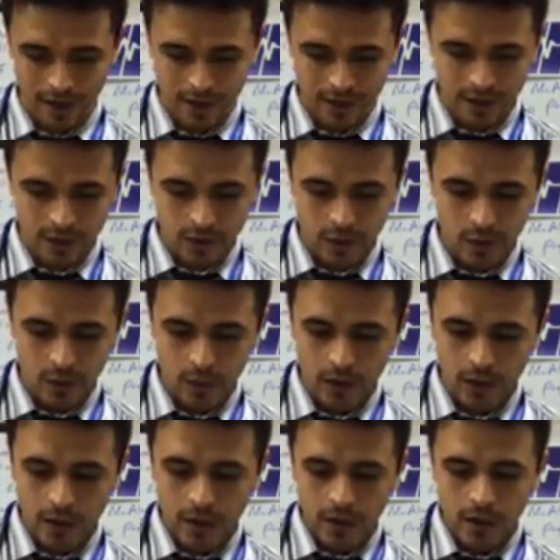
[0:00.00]
So
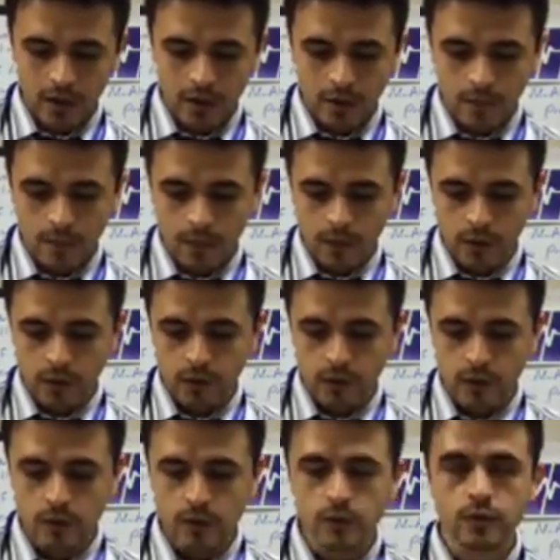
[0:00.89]
you
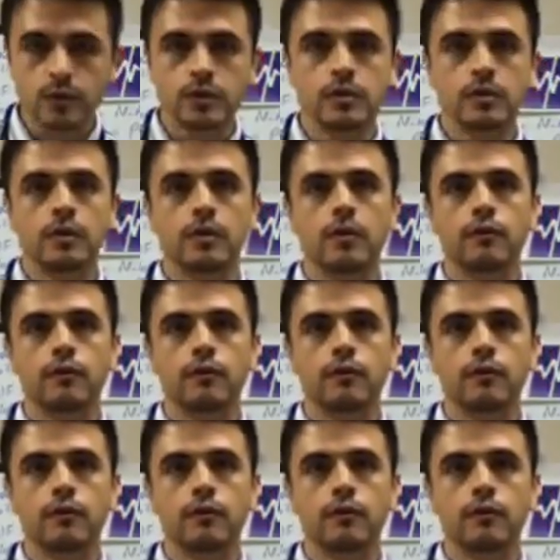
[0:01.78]
use